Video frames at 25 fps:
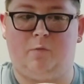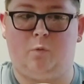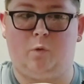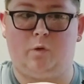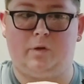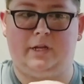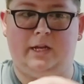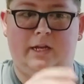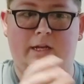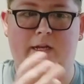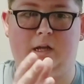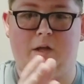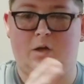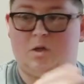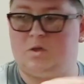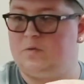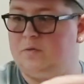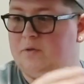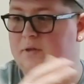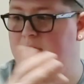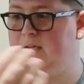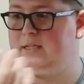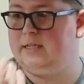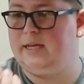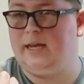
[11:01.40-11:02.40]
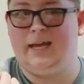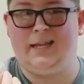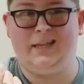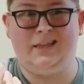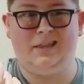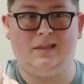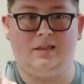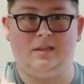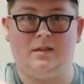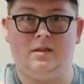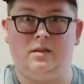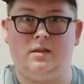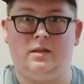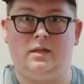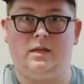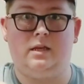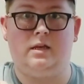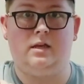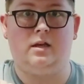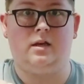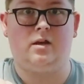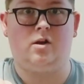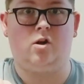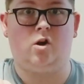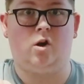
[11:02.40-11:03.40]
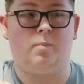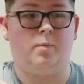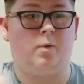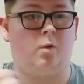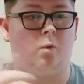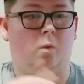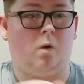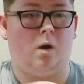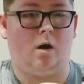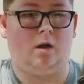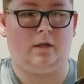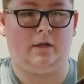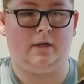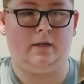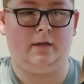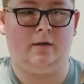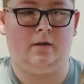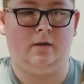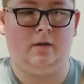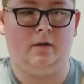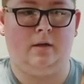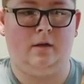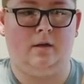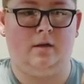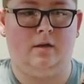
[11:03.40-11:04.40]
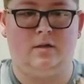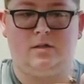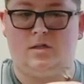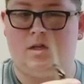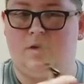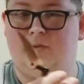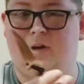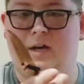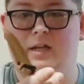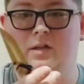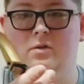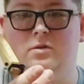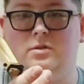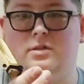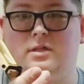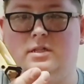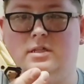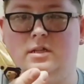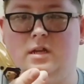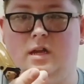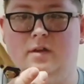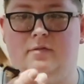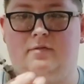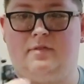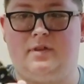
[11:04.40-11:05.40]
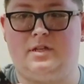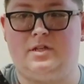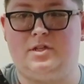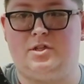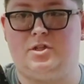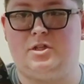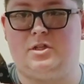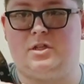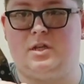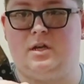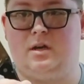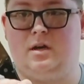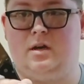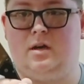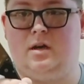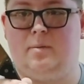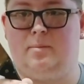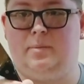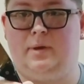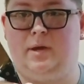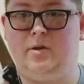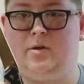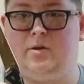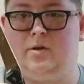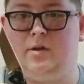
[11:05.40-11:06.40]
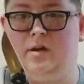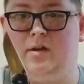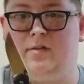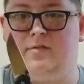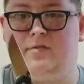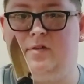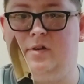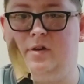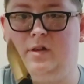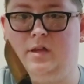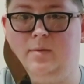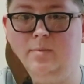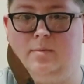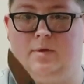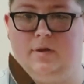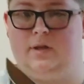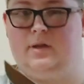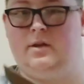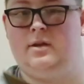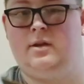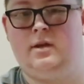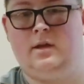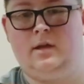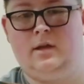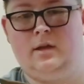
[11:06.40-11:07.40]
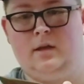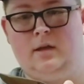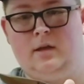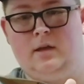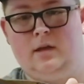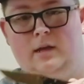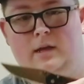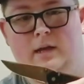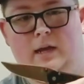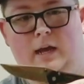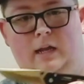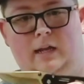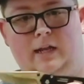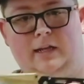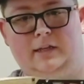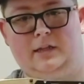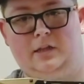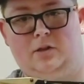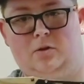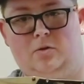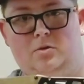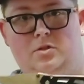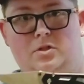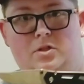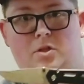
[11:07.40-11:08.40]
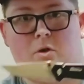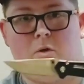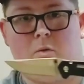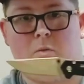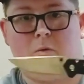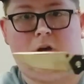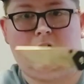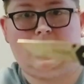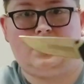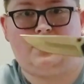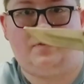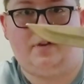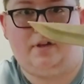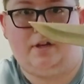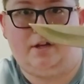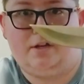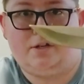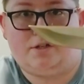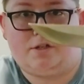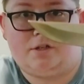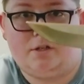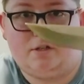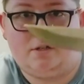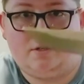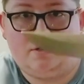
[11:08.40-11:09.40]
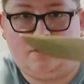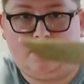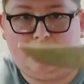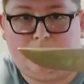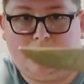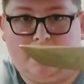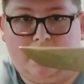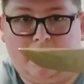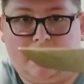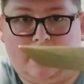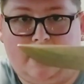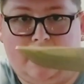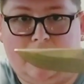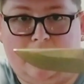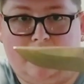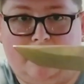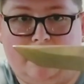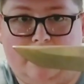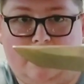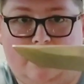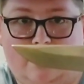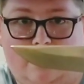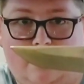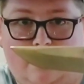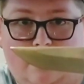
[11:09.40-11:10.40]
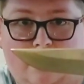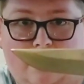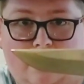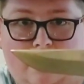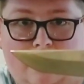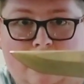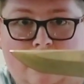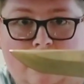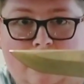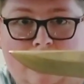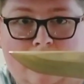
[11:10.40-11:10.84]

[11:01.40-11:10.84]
$14 for this and the Gerber wallet. So if I lose this knife, this is just a beater knife really, but I like the little stonewash finish. You probably can't really see it,